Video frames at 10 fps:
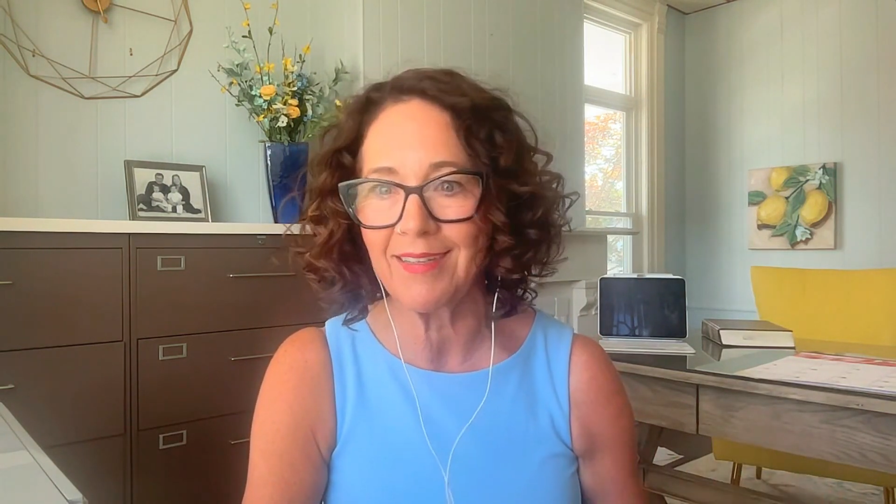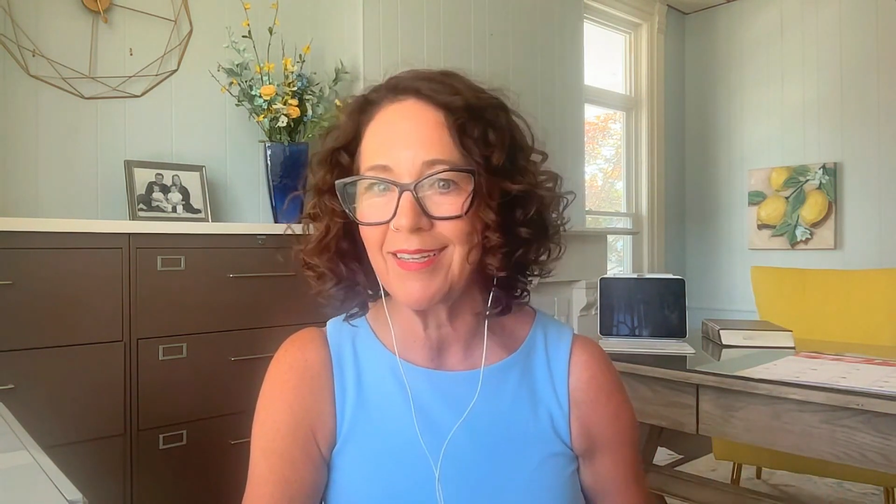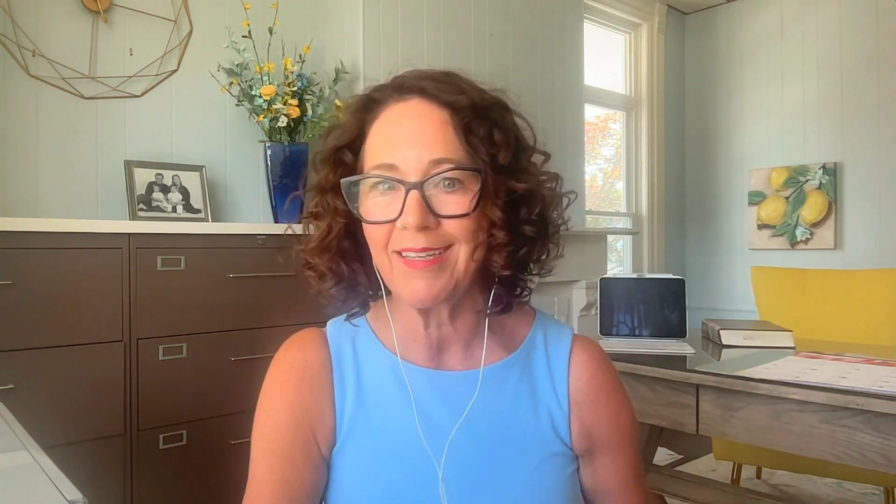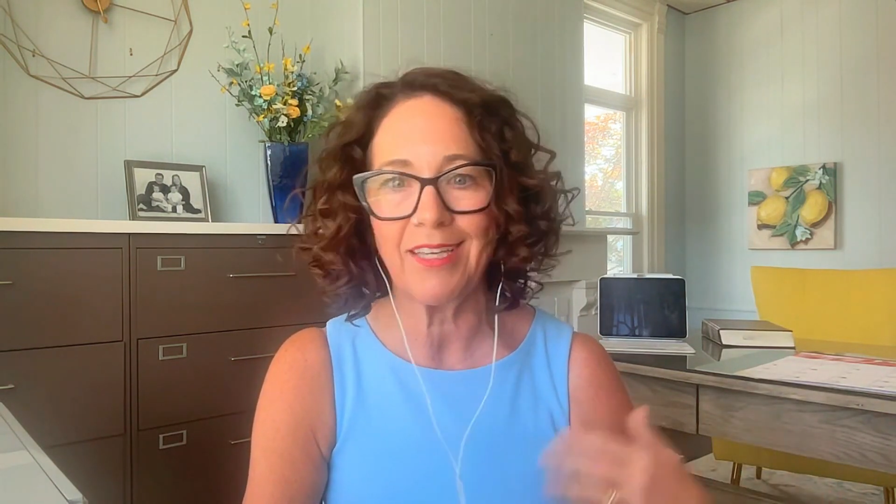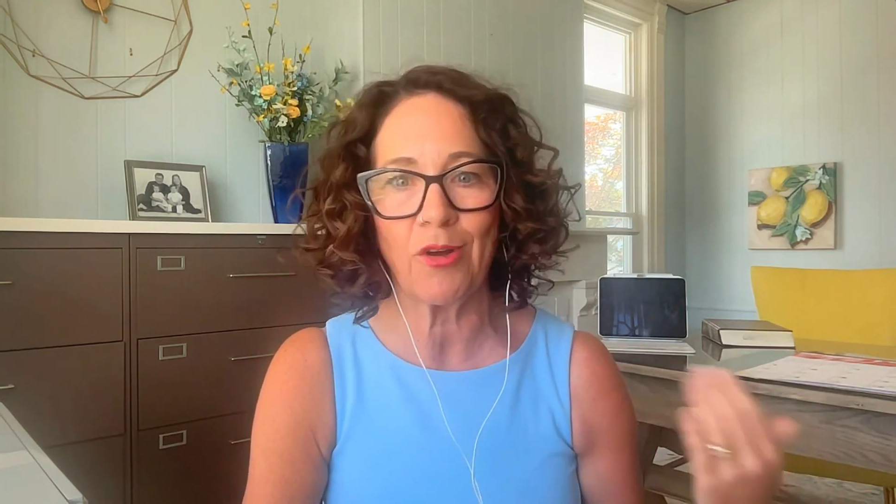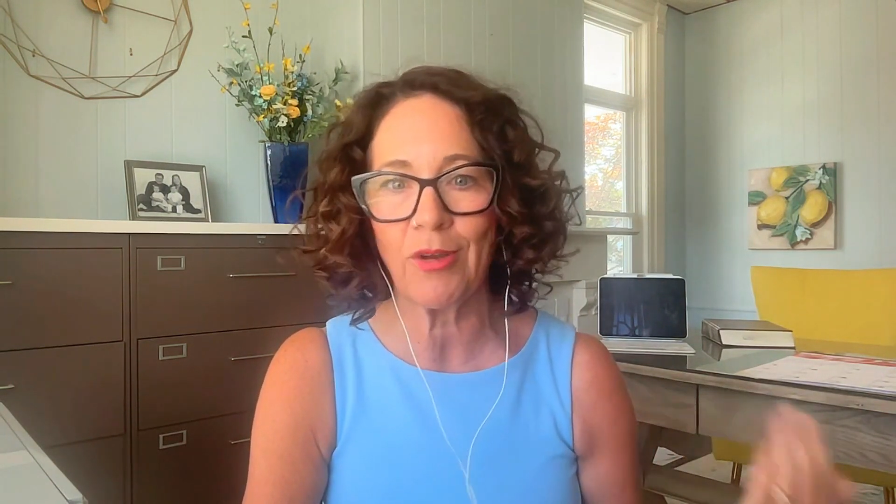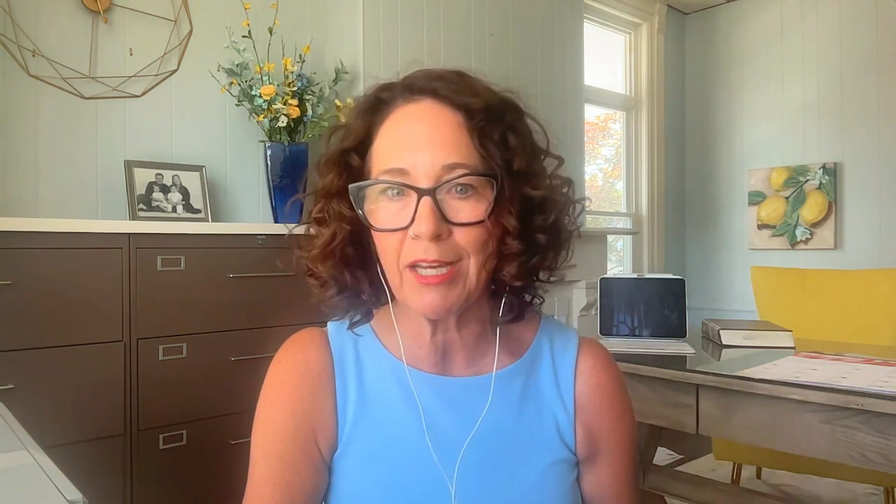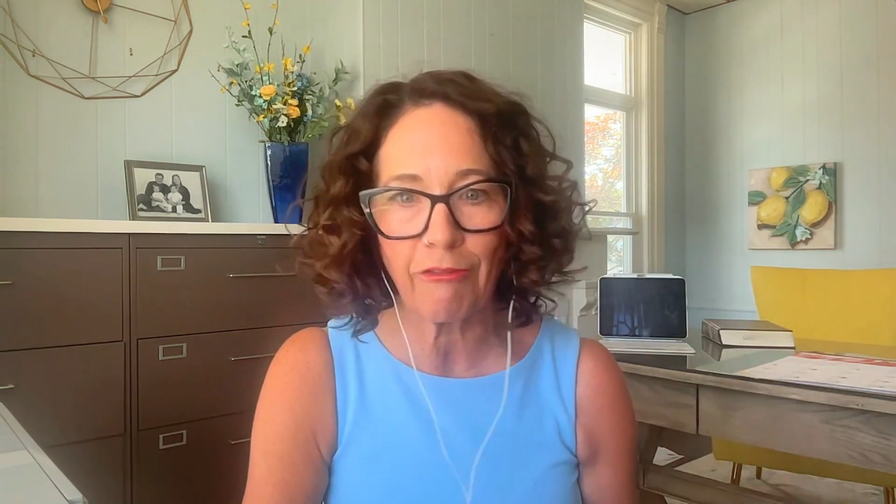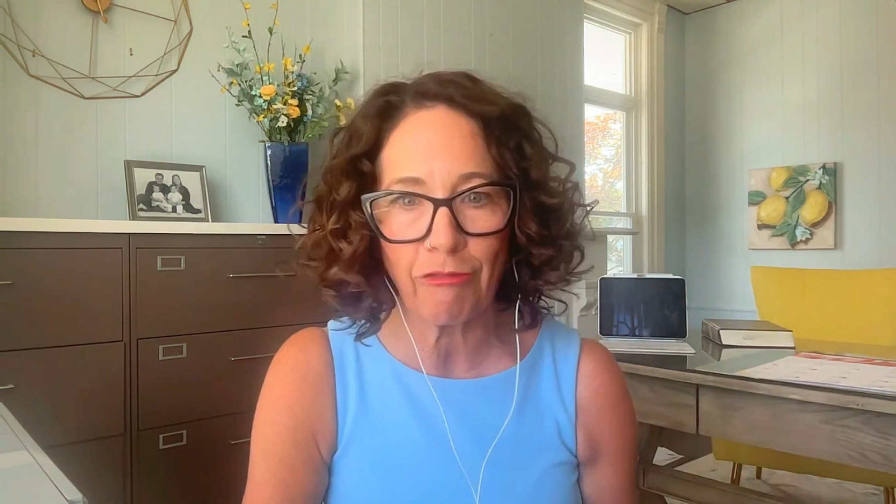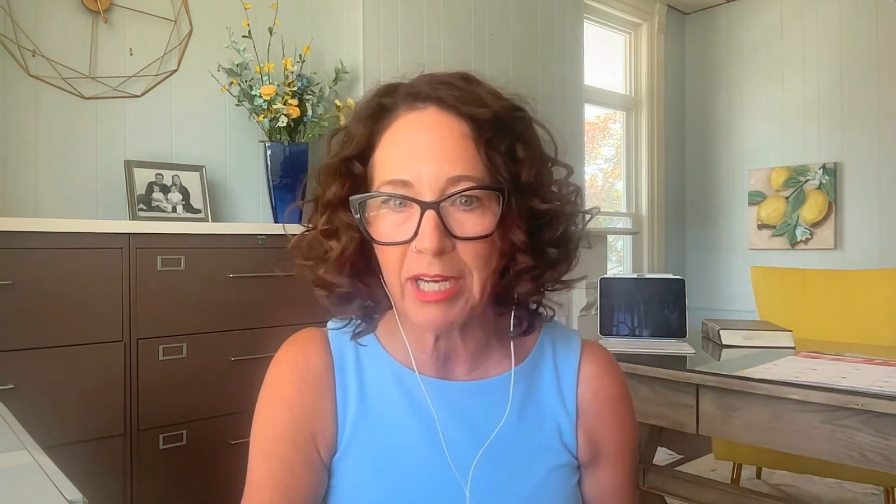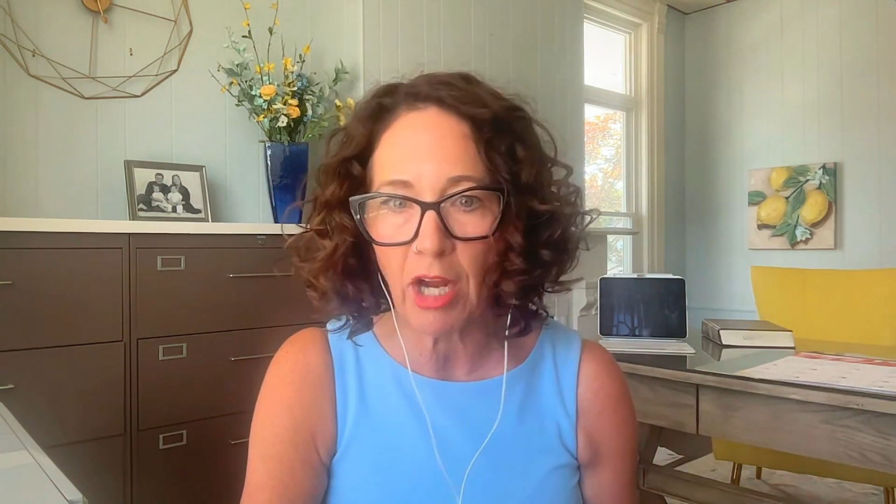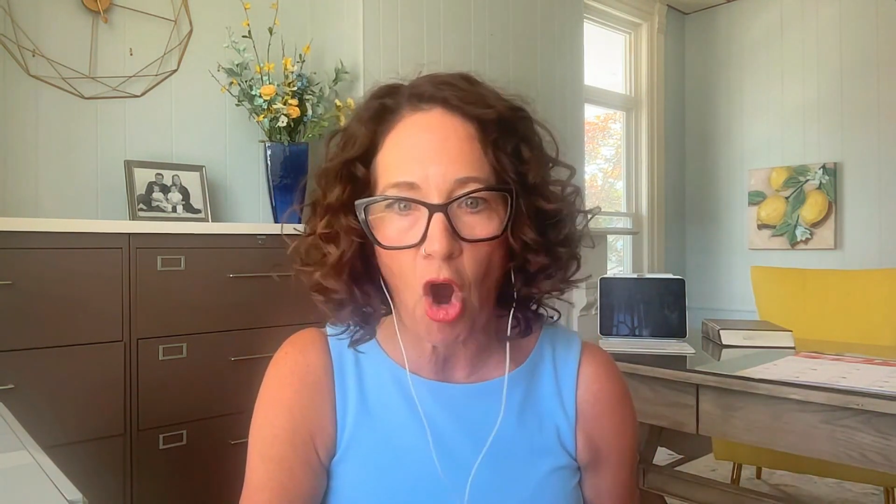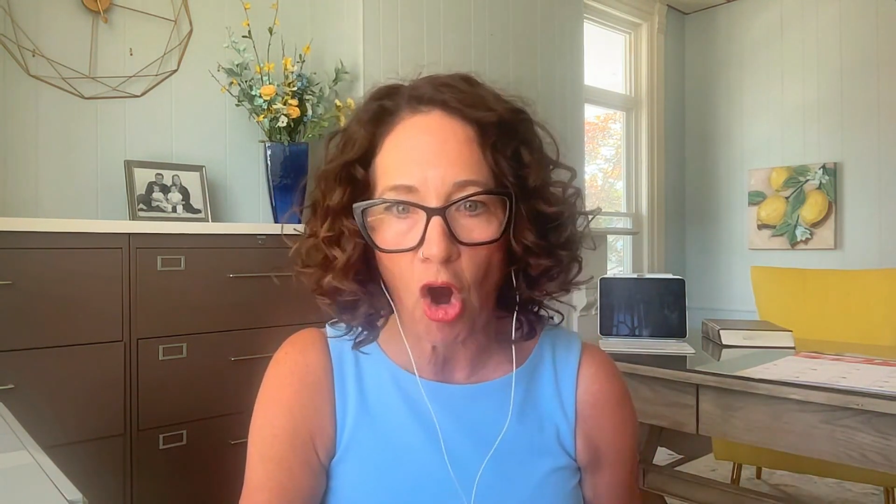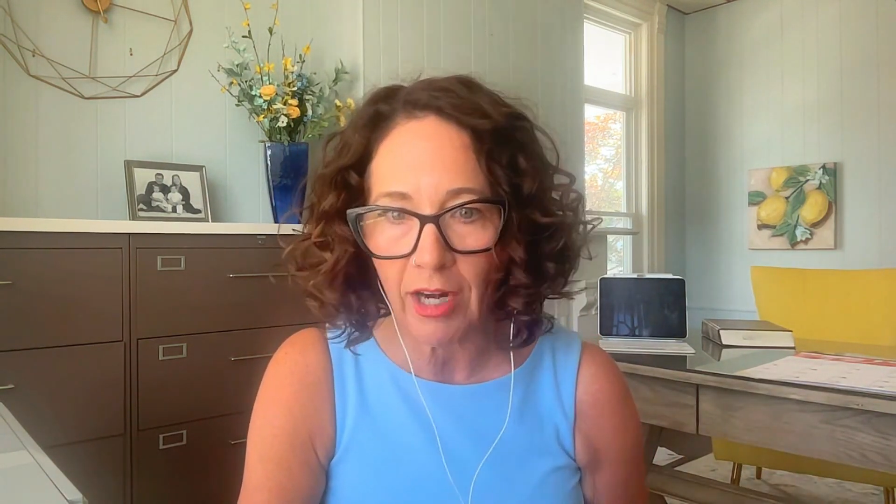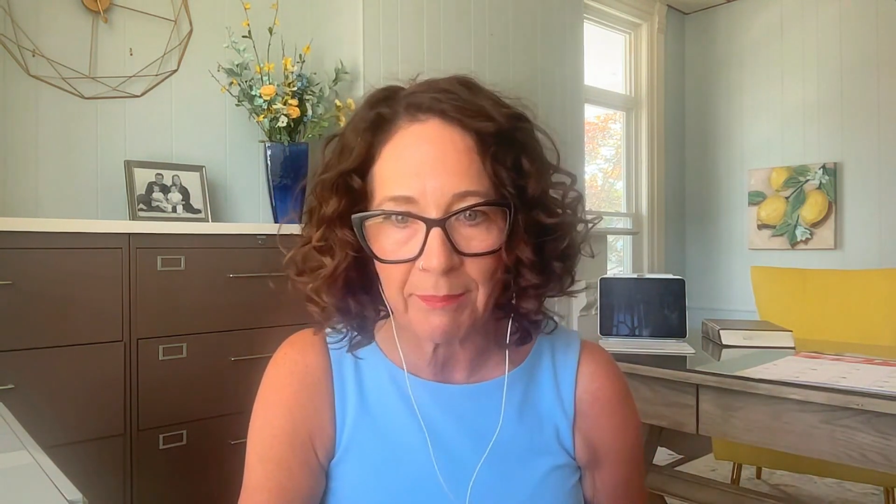You don't get a free
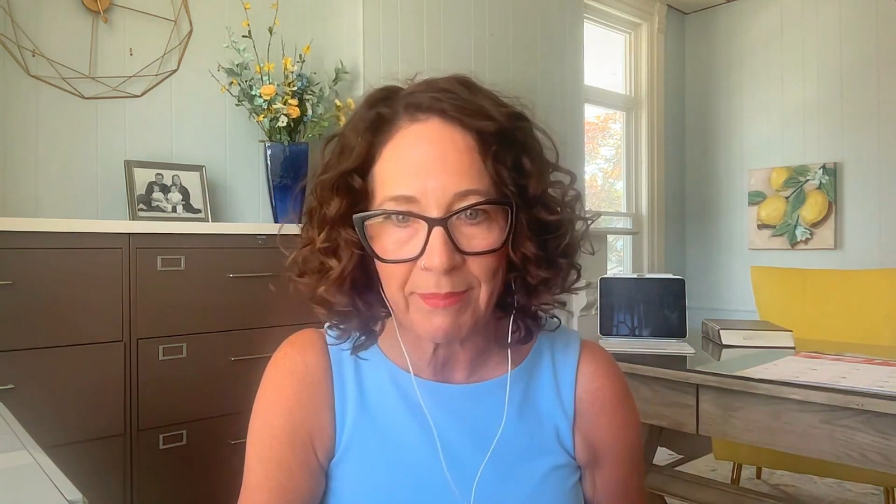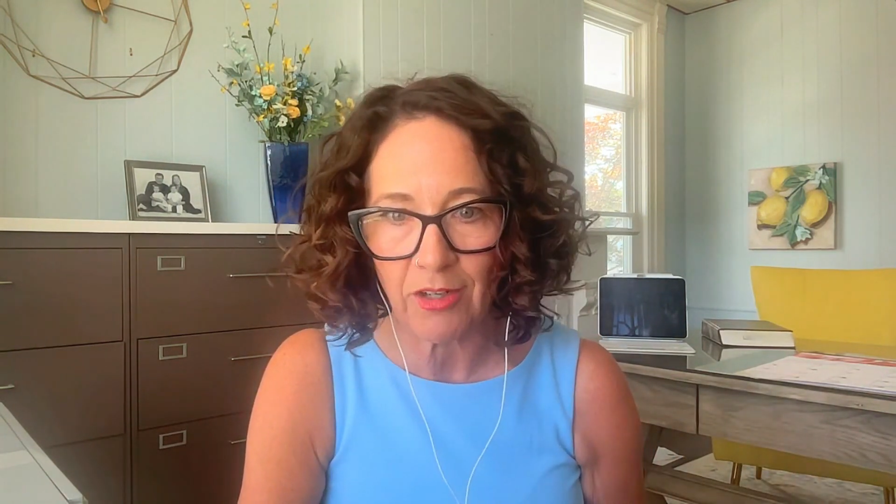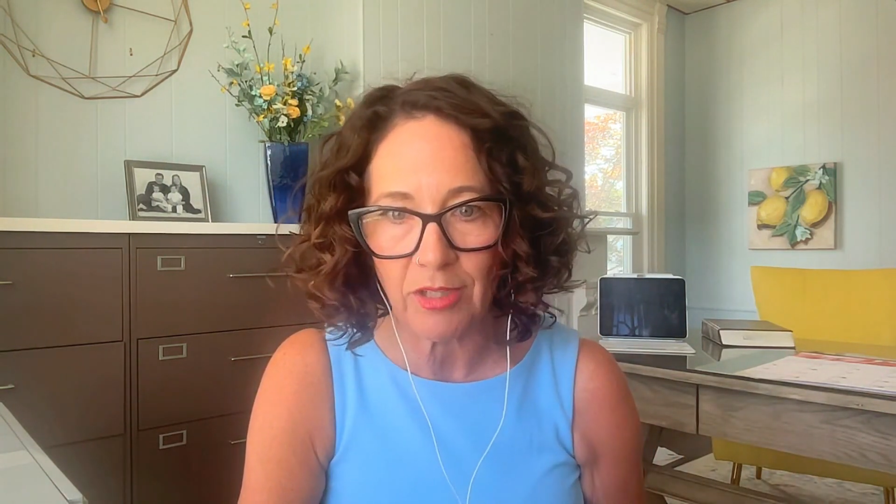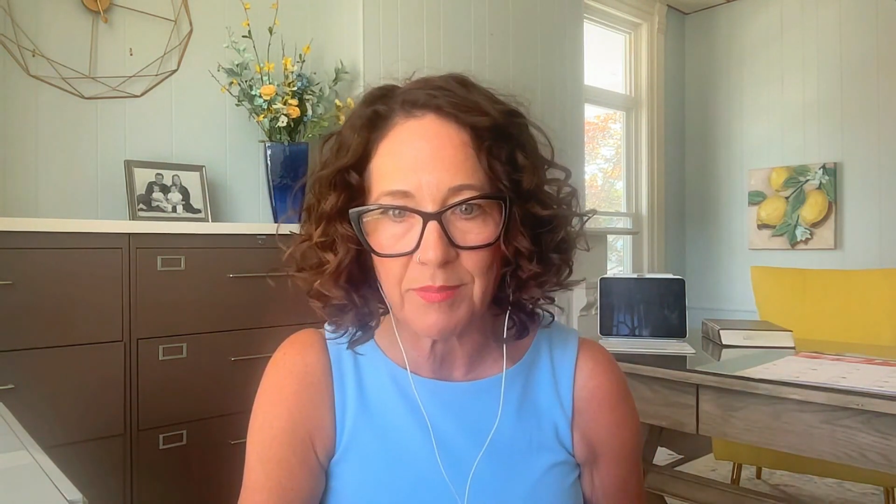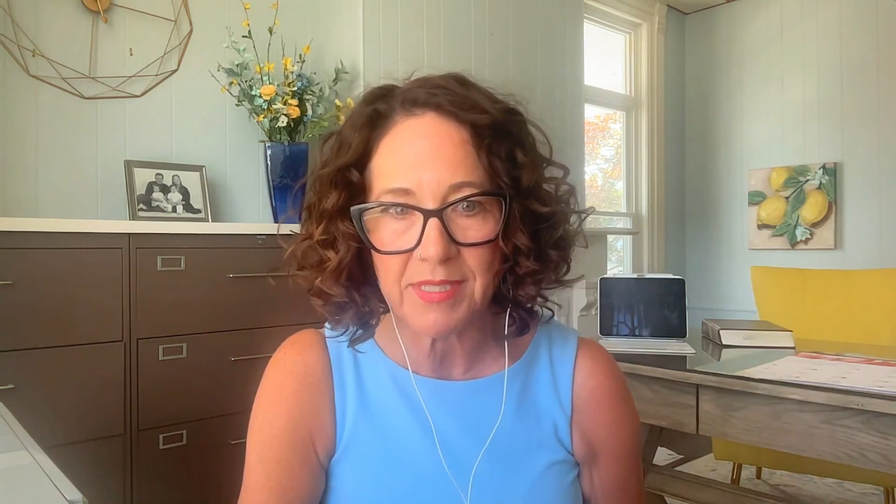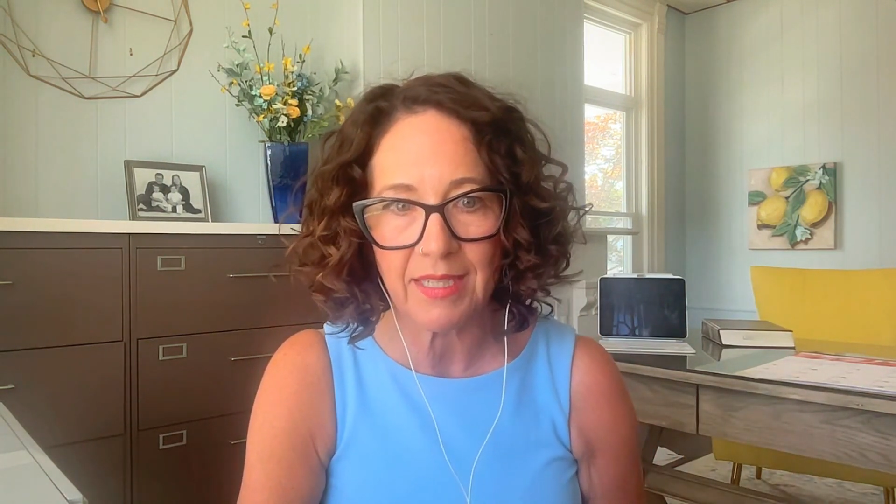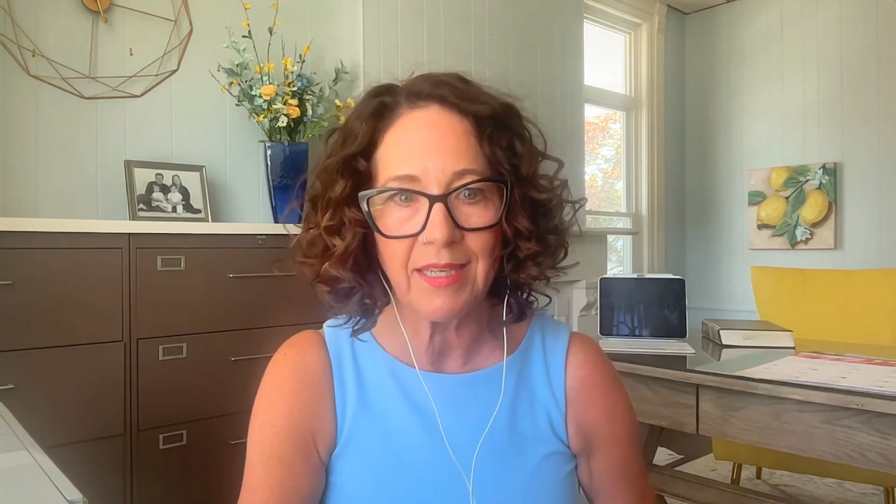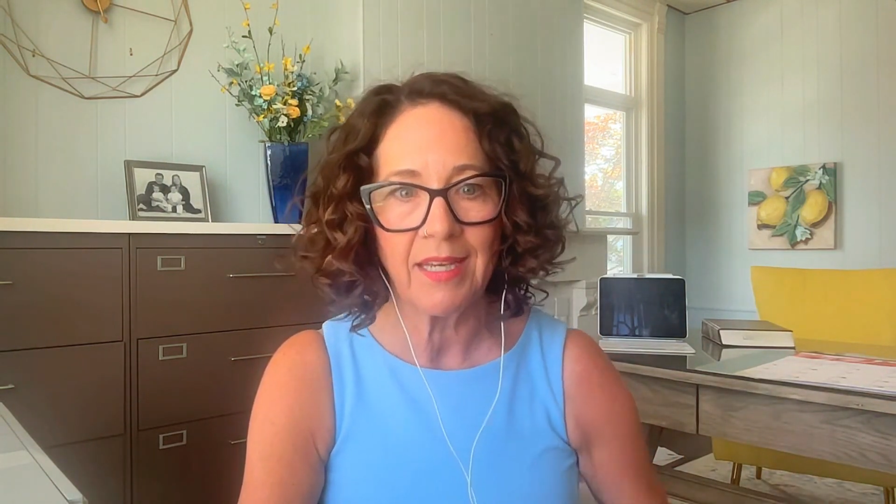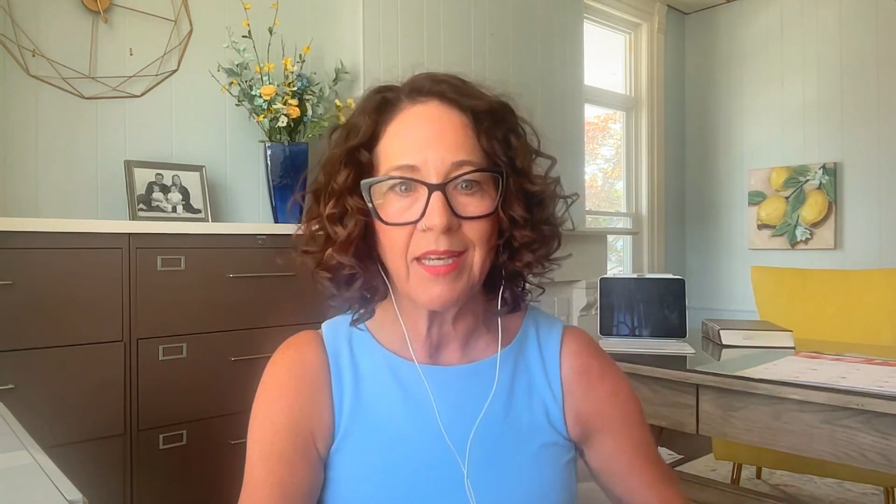car in bankruptcy.